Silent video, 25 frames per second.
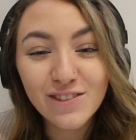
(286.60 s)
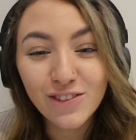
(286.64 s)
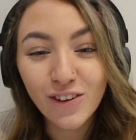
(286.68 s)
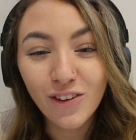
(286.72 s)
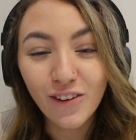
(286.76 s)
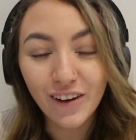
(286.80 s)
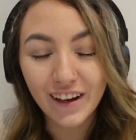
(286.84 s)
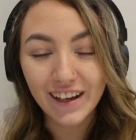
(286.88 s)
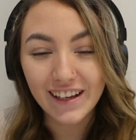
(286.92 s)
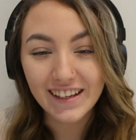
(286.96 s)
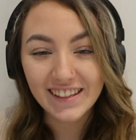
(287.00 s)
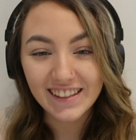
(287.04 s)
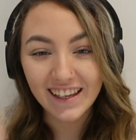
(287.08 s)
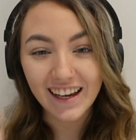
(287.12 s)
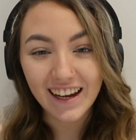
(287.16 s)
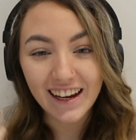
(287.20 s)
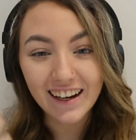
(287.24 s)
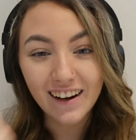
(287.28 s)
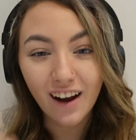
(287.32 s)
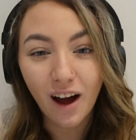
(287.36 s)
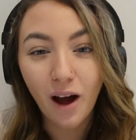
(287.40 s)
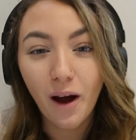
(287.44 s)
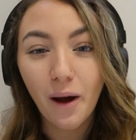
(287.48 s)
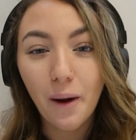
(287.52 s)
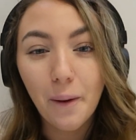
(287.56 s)
voice, he
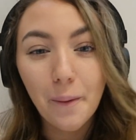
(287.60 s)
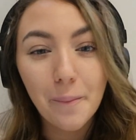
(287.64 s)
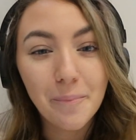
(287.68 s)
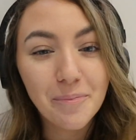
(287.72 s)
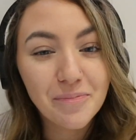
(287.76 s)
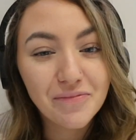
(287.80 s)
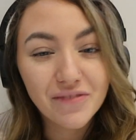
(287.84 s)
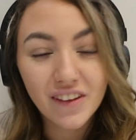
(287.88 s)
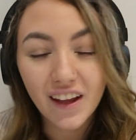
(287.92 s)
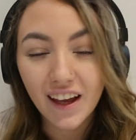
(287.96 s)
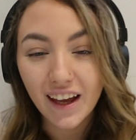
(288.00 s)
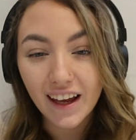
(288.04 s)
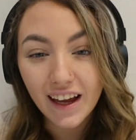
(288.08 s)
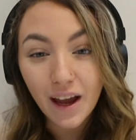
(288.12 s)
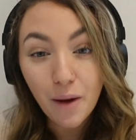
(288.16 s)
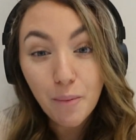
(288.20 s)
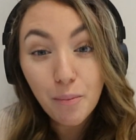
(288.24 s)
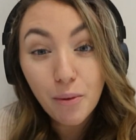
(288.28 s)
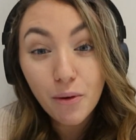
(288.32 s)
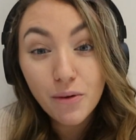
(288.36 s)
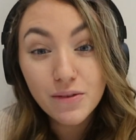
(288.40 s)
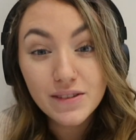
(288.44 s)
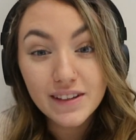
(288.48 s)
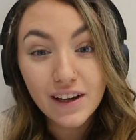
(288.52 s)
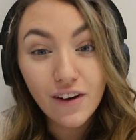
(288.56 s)

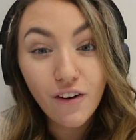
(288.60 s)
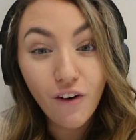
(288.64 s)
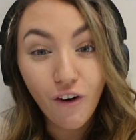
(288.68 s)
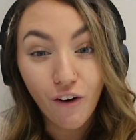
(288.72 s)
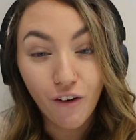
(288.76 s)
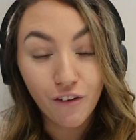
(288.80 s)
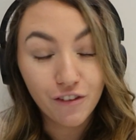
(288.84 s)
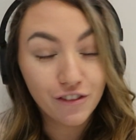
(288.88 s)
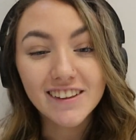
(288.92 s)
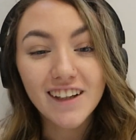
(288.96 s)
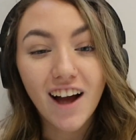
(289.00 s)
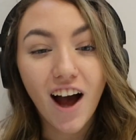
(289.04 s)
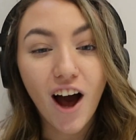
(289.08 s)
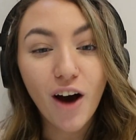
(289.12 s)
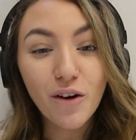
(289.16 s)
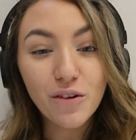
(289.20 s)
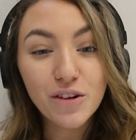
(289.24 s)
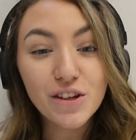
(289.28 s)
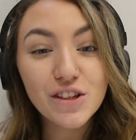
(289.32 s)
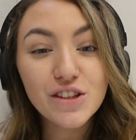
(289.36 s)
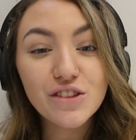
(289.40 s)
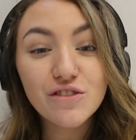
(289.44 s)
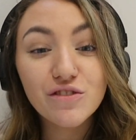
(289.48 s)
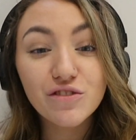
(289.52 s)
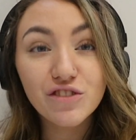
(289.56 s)
pulls it off. I
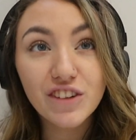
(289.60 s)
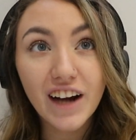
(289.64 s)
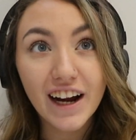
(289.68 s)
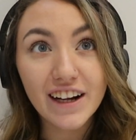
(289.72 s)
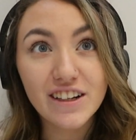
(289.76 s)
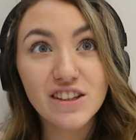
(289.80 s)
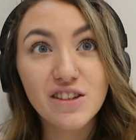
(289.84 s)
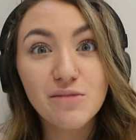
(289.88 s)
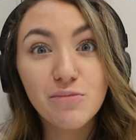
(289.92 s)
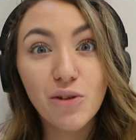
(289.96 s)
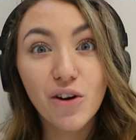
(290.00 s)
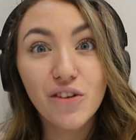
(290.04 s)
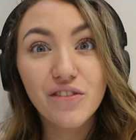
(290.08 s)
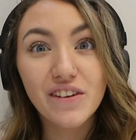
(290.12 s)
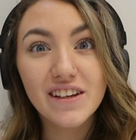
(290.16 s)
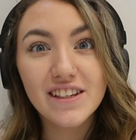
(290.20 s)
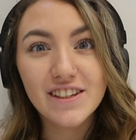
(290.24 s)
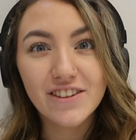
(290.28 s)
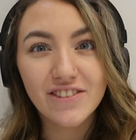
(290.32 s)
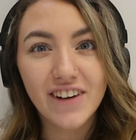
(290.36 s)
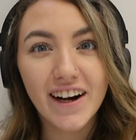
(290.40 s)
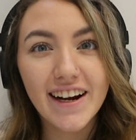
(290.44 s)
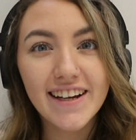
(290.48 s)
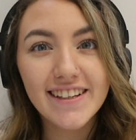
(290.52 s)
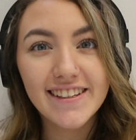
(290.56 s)
want to react to more of his
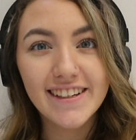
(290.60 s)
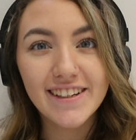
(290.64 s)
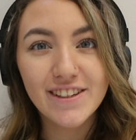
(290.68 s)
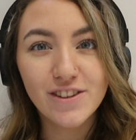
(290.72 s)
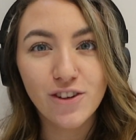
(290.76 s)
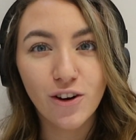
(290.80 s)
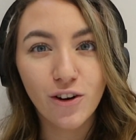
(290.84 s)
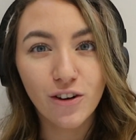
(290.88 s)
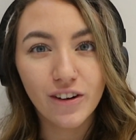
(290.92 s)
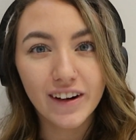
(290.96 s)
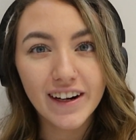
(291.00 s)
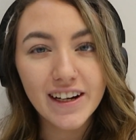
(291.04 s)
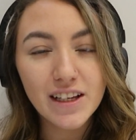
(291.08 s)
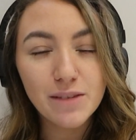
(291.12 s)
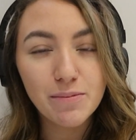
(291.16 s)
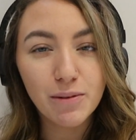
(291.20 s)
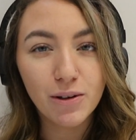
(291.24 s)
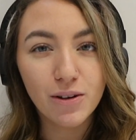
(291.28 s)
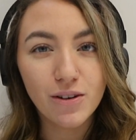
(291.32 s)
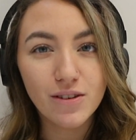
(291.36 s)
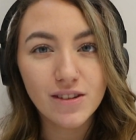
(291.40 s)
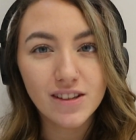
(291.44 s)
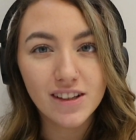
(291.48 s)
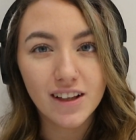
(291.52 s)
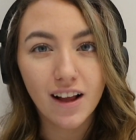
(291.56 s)
crazy stories
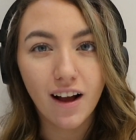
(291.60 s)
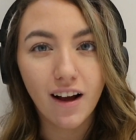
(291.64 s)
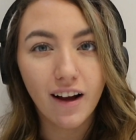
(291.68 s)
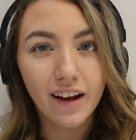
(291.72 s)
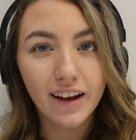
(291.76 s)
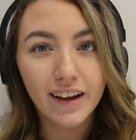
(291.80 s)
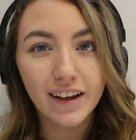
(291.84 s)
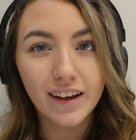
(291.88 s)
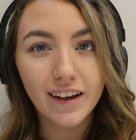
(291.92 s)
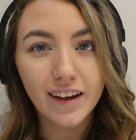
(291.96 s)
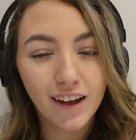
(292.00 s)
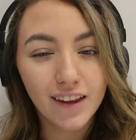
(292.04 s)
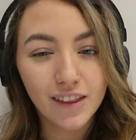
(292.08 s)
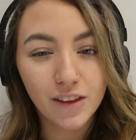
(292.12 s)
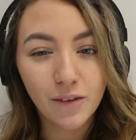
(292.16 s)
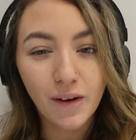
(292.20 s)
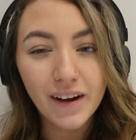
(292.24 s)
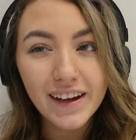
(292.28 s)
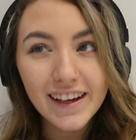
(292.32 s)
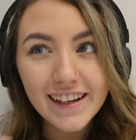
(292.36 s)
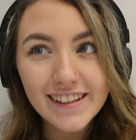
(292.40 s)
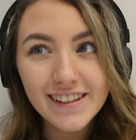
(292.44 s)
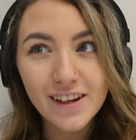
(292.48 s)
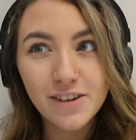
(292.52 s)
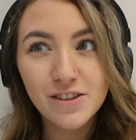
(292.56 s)
because like The
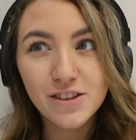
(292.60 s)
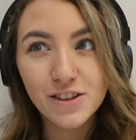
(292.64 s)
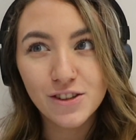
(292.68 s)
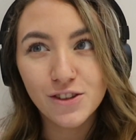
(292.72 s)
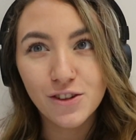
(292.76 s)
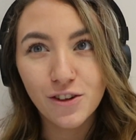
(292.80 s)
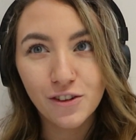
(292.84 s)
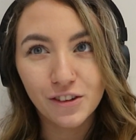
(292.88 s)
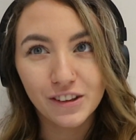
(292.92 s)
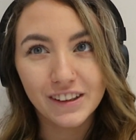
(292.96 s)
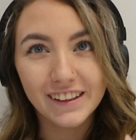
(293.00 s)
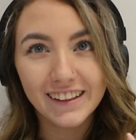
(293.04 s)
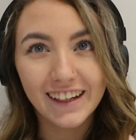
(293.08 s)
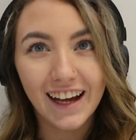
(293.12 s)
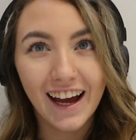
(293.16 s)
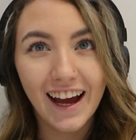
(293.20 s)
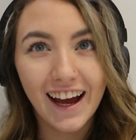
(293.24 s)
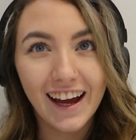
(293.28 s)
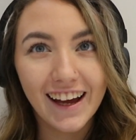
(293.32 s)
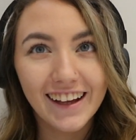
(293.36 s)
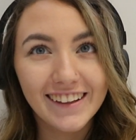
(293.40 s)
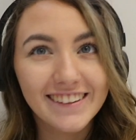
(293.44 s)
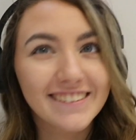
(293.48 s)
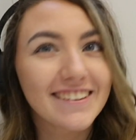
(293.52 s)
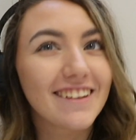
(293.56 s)
way he tells the story,
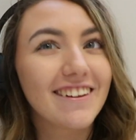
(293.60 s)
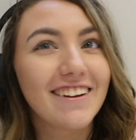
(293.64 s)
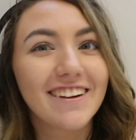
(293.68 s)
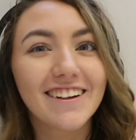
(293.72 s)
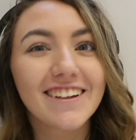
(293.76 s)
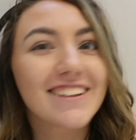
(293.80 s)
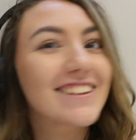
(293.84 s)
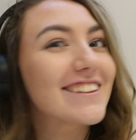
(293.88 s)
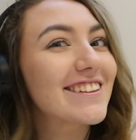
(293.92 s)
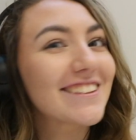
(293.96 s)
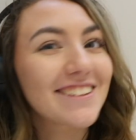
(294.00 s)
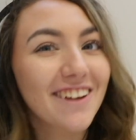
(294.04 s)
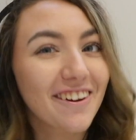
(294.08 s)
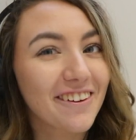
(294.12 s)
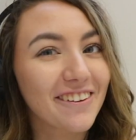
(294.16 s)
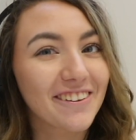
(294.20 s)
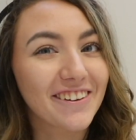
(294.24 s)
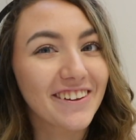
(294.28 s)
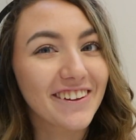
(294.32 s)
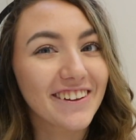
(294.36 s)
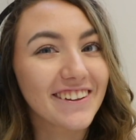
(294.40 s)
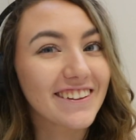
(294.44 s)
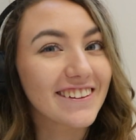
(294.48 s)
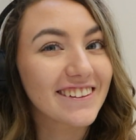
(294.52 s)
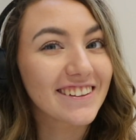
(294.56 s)
yeah, it's like so
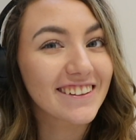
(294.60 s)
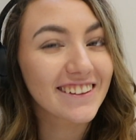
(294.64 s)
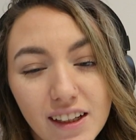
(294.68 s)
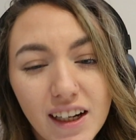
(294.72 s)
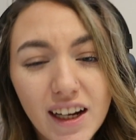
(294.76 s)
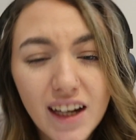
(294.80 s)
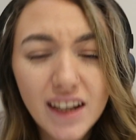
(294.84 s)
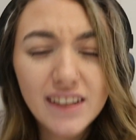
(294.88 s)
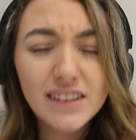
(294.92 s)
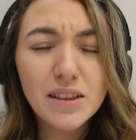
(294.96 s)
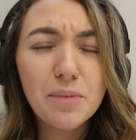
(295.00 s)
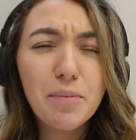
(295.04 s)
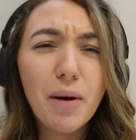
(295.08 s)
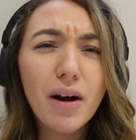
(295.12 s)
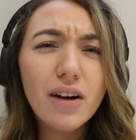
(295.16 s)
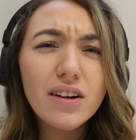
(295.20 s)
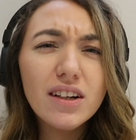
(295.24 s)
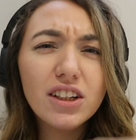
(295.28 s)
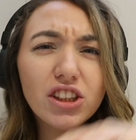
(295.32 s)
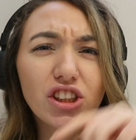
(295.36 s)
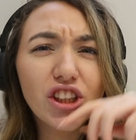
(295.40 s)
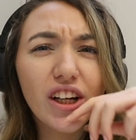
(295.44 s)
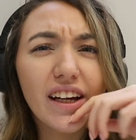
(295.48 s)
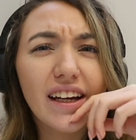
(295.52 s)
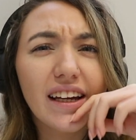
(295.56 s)
good. Did
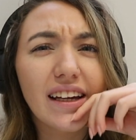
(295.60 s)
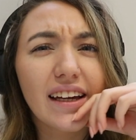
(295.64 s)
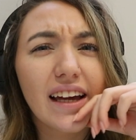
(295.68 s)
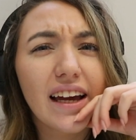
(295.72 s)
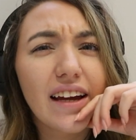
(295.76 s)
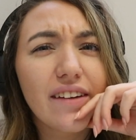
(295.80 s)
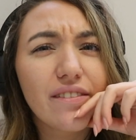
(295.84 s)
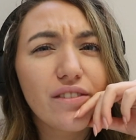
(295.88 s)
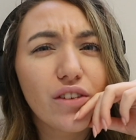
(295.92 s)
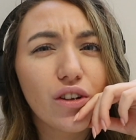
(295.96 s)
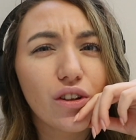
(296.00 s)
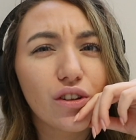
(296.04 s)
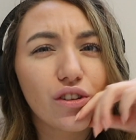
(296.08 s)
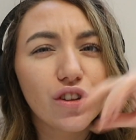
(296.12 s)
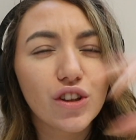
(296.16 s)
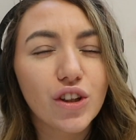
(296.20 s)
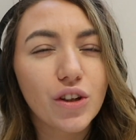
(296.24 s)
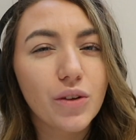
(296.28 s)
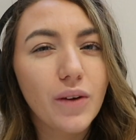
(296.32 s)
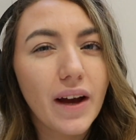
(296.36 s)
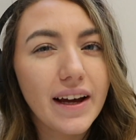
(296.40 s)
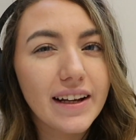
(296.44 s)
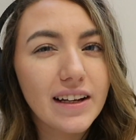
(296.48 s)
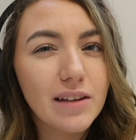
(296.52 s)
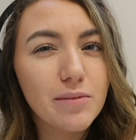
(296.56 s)
Polo G and King Von
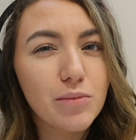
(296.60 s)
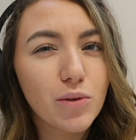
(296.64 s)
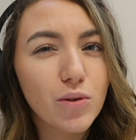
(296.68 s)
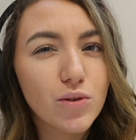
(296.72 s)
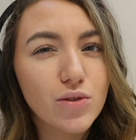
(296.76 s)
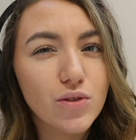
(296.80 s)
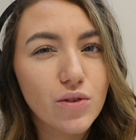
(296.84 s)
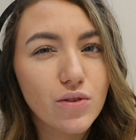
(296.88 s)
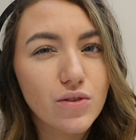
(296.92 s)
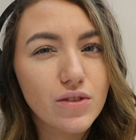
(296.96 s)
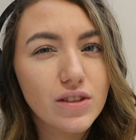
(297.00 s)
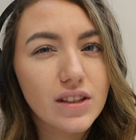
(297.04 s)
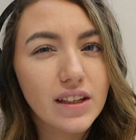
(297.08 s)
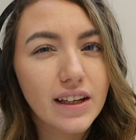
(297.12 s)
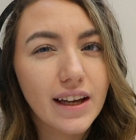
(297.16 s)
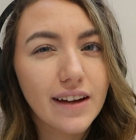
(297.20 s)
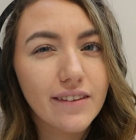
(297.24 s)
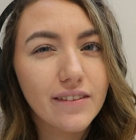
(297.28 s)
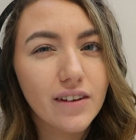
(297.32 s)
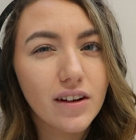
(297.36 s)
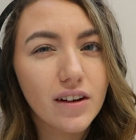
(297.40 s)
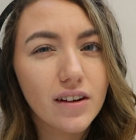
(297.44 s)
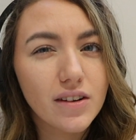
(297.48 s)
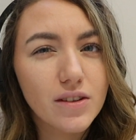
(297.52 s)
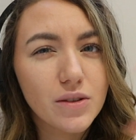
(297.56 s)
do any more songs
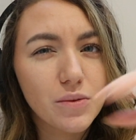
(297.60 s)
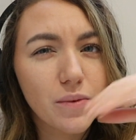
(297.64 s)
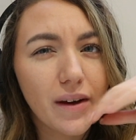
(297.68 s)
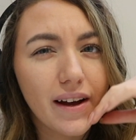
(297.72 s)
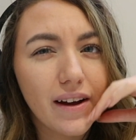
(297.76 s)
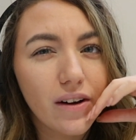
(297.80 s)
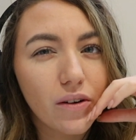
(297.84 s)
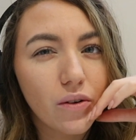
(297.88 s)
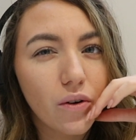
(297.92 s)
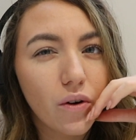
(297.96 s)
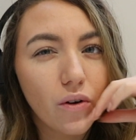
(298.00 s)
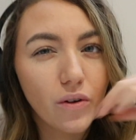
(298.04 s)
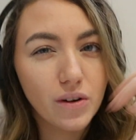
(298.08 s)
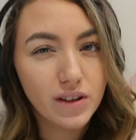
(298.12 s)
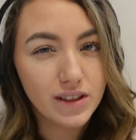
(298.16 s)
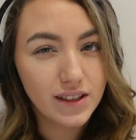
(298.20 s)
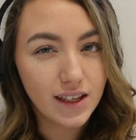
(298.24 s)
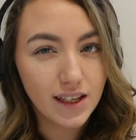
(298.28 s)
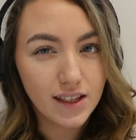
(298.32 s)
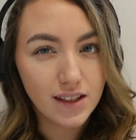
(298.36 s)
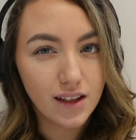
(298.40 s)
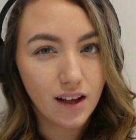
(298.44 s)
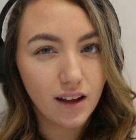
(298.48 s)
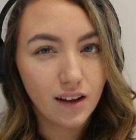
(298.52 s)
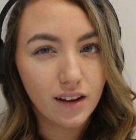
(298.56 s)
together as well, or is
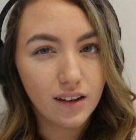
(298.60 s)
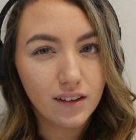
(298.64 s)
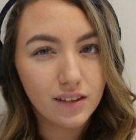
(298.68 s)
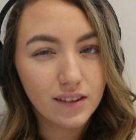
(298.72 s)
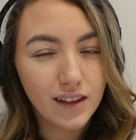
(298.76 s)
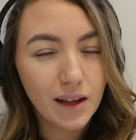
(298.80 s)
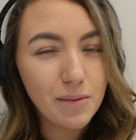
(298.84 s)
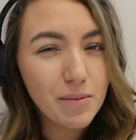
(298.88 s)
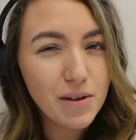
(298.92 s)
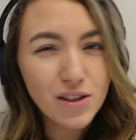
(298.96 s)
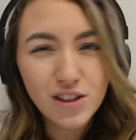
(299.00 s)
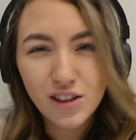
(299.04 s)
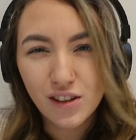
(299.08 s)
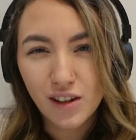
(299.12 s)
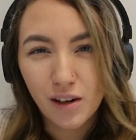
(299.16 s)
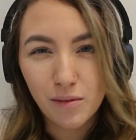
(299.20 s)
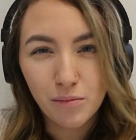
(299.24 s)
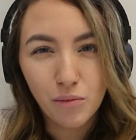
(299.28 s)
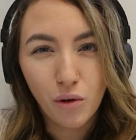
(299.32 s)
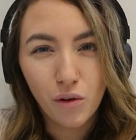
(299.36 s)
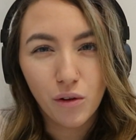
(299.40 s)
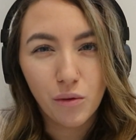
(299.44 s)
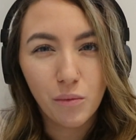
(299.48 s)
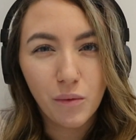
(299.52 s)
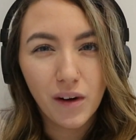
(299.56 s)
this like they must have done
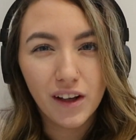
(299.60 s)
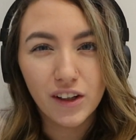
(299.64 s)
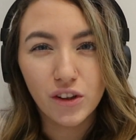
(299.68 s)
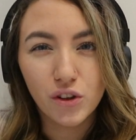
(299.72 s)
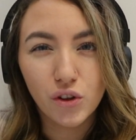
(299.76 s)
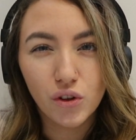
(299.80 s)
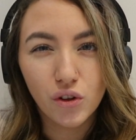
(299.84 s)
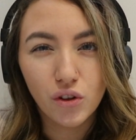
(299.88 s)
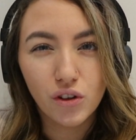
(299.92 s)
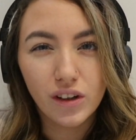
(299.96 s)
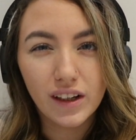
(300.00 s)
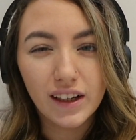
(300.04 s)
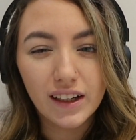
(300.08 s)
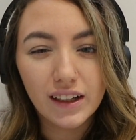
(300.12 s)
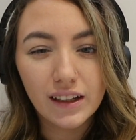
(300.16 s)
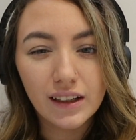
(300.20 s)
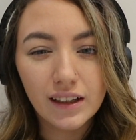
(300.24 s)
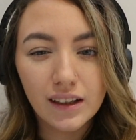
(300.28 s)
more than one, surely?